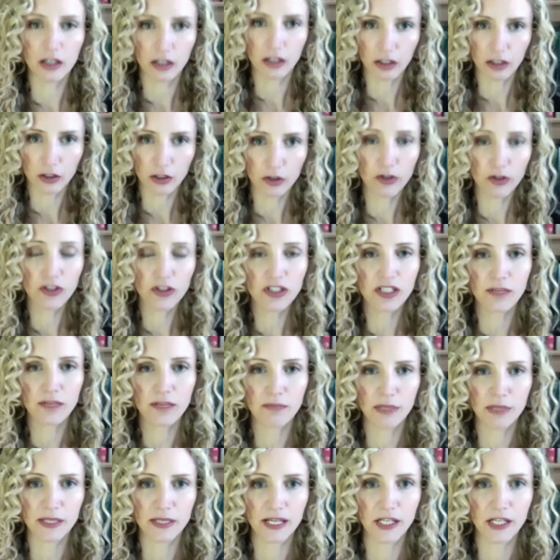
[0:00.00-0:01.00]
goods and
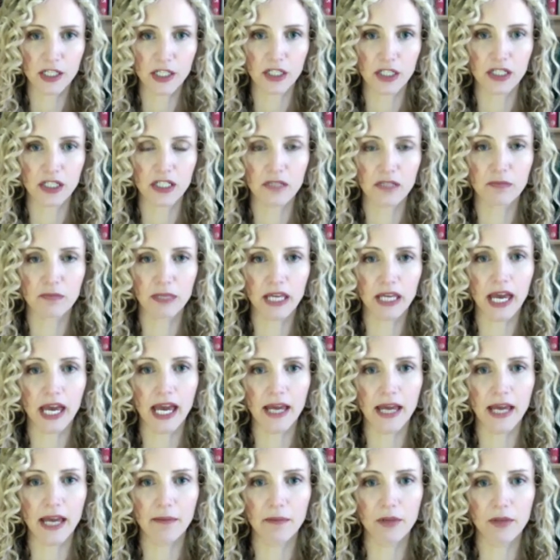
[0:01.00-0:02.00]
possessions
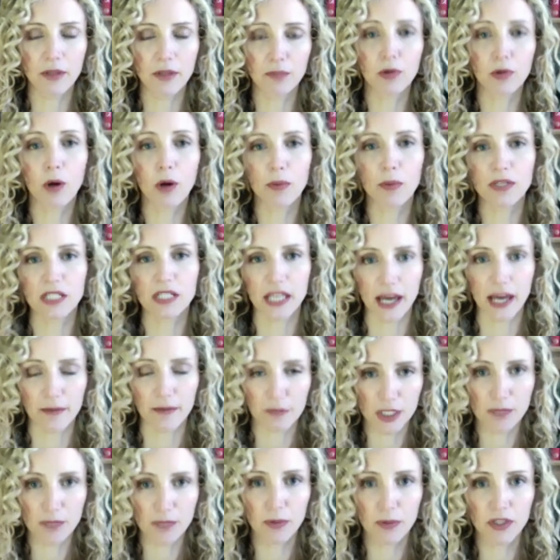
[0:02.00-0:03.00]
became the property and
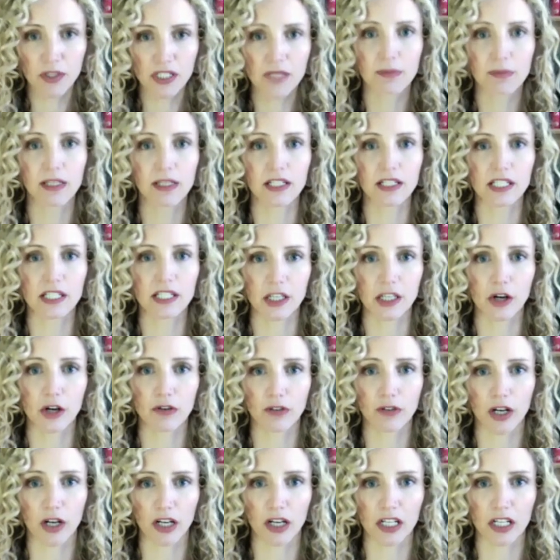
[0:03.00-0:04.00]
responsibility of
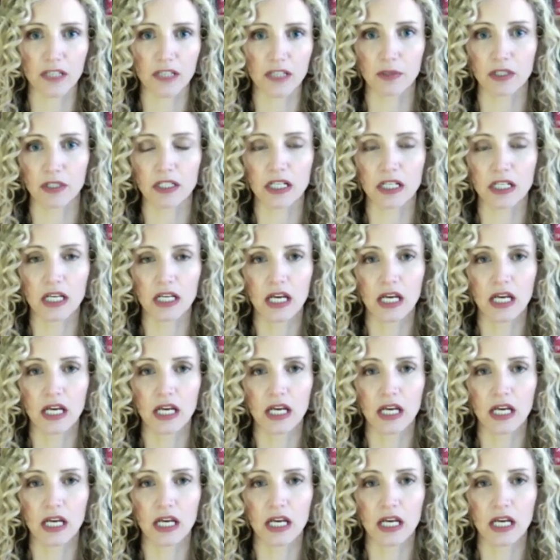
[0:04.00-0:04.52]
her husband,